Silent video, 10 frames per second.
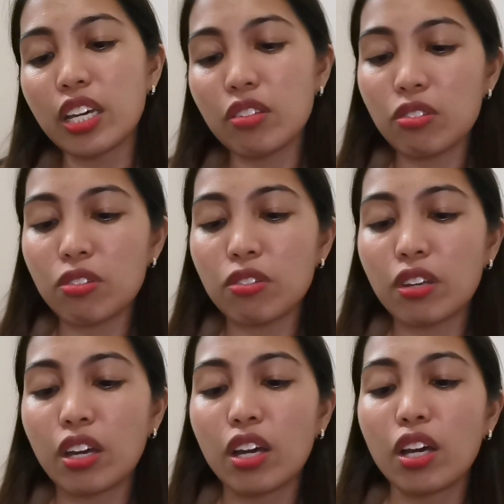
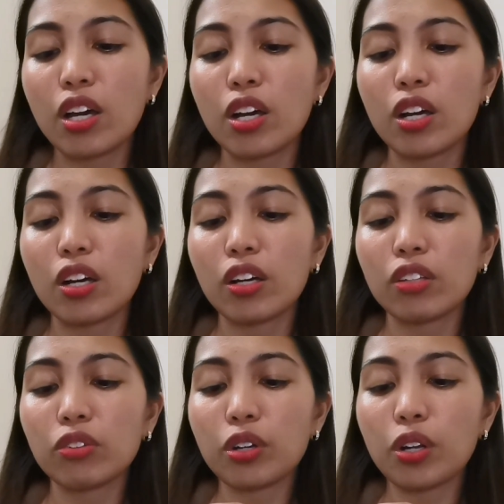is
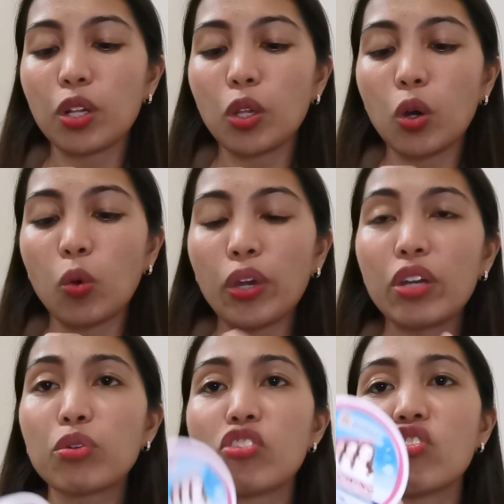their glowing